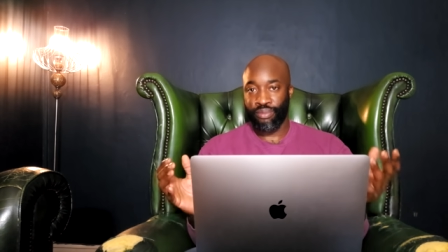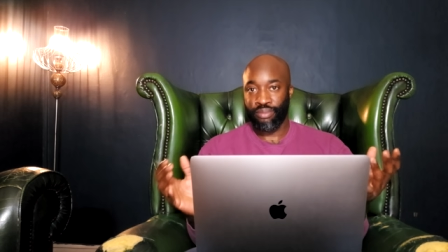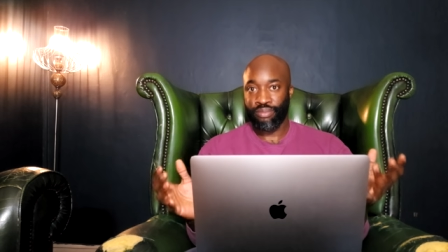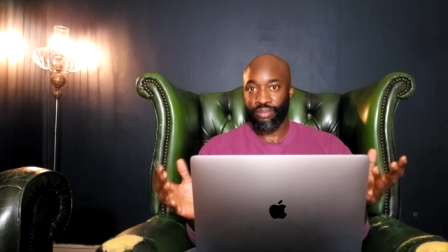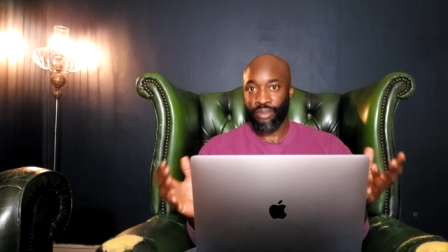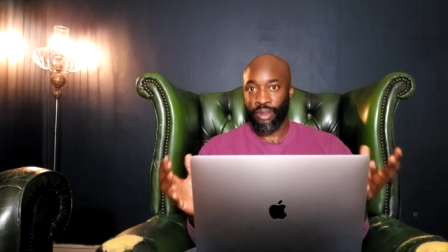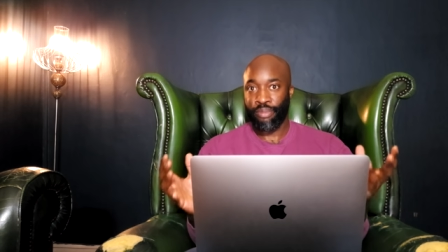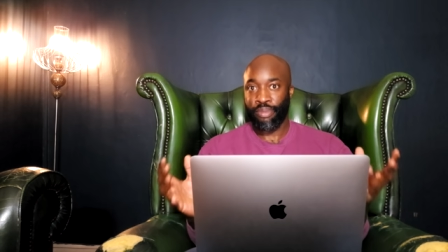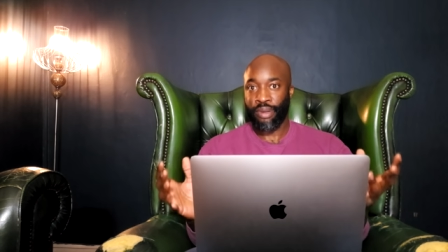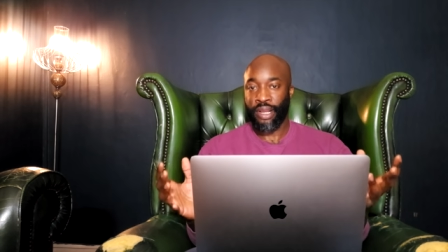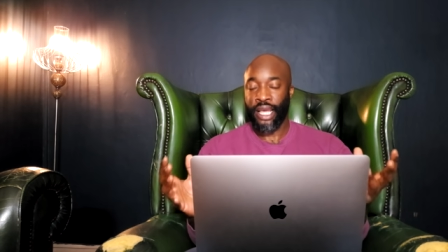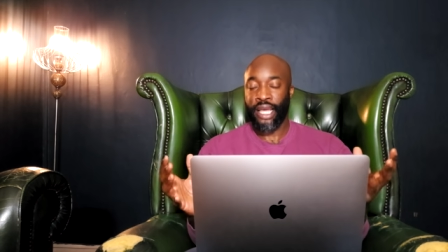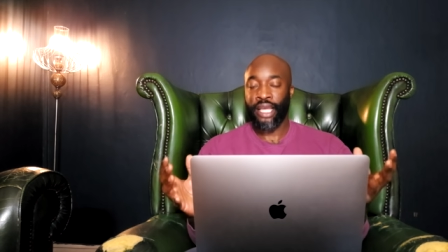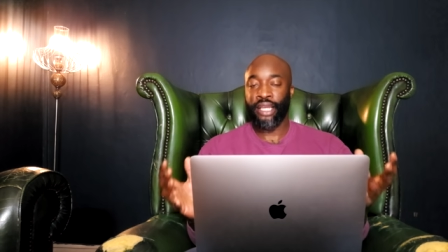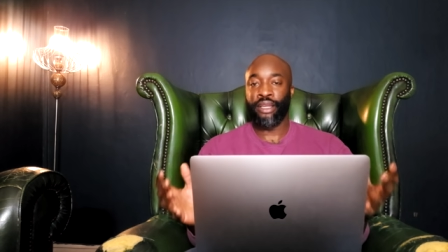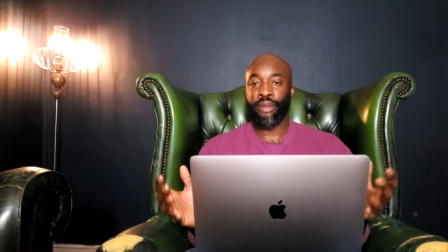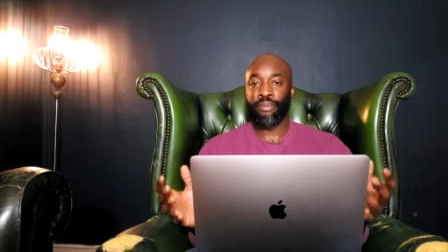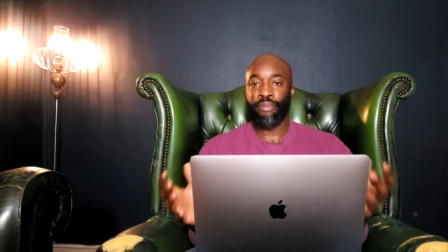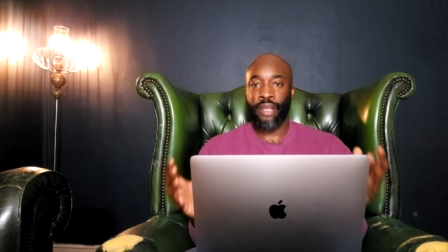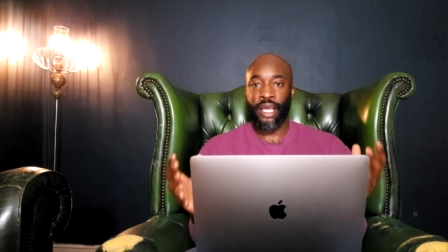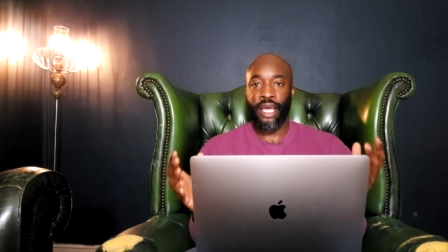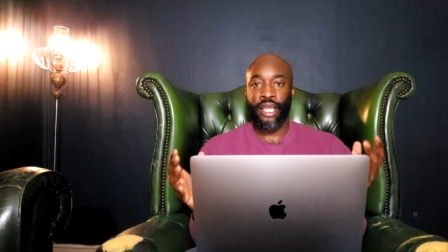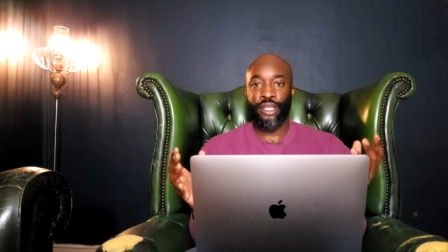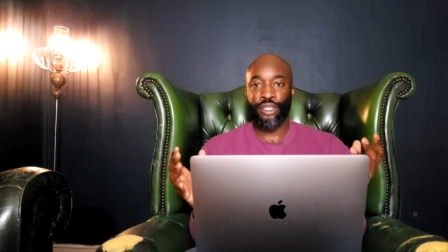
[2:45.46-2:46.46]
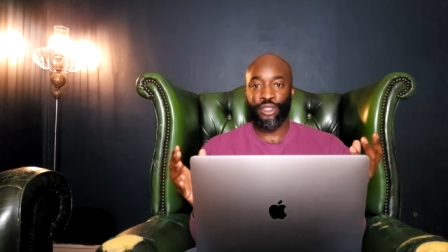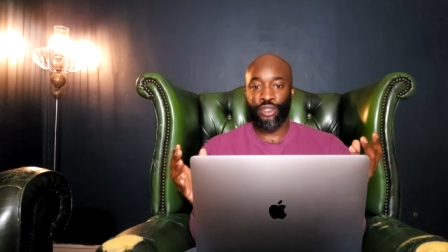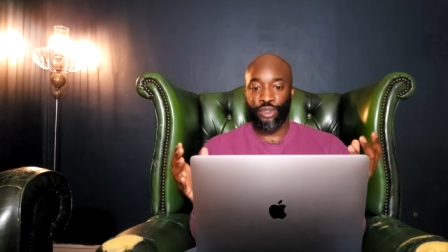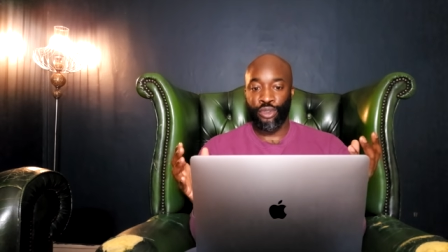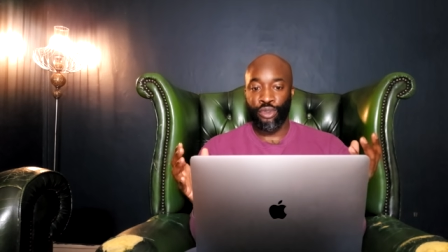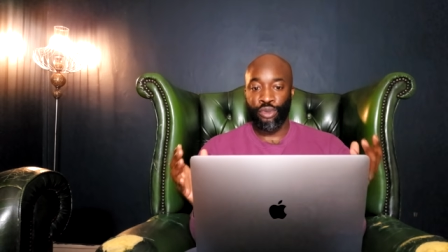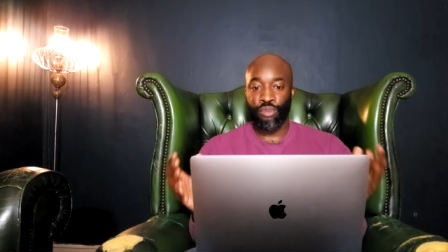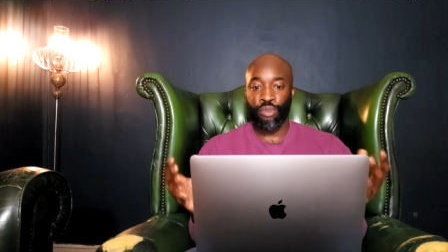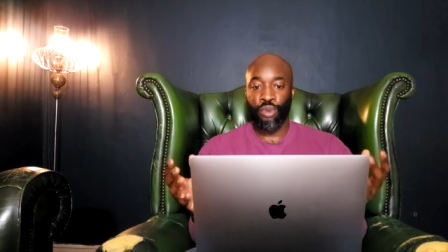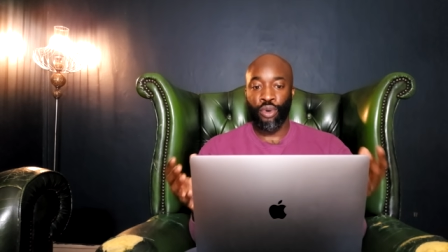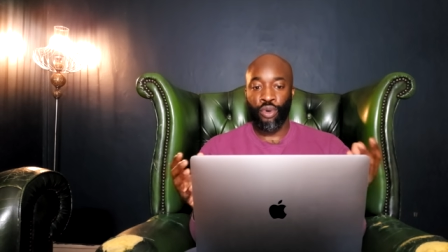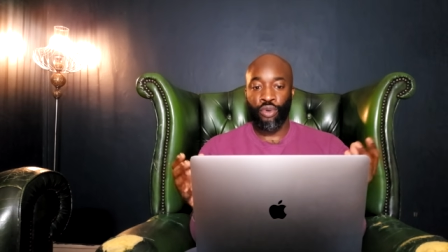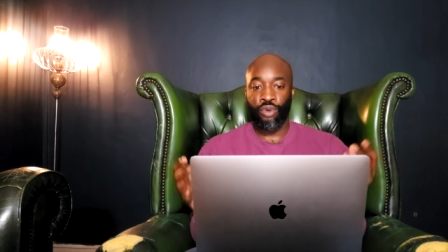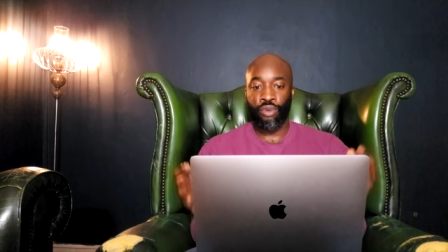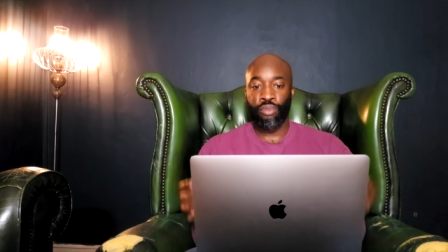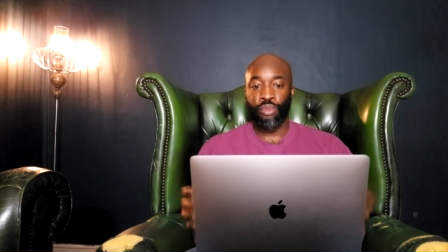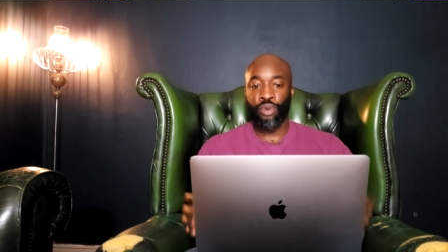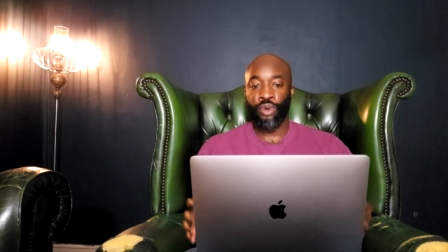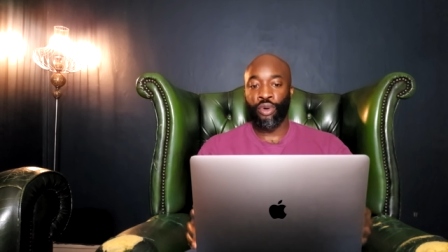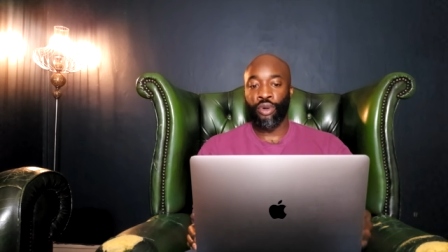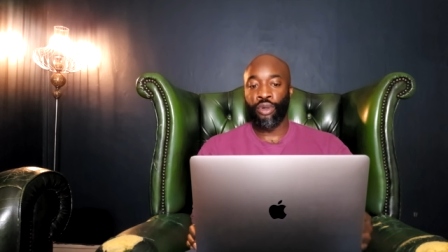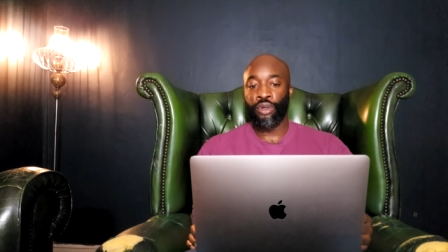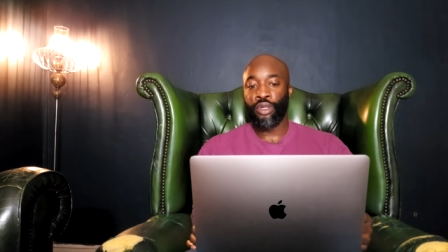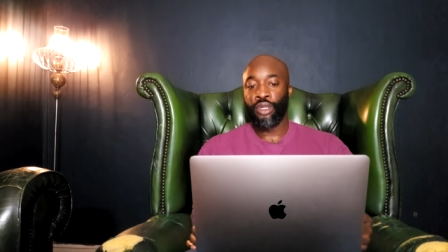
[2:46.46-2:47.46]
a plan. The plan is to do more and
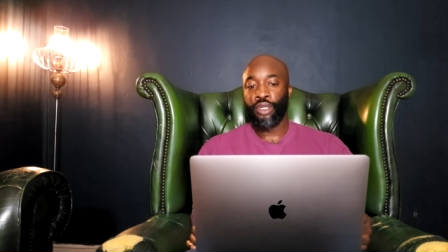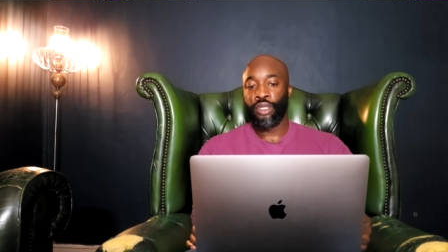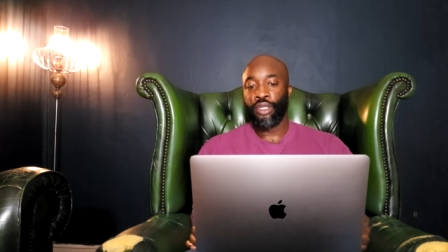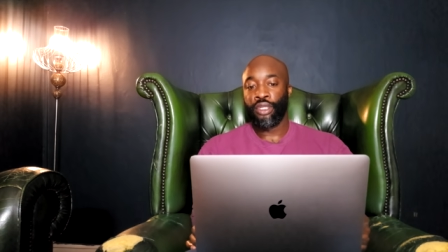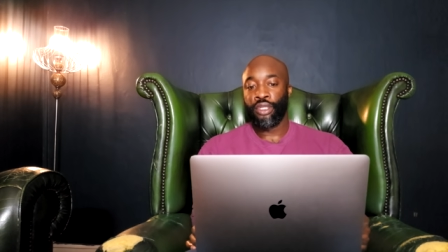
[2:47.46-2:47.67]
more.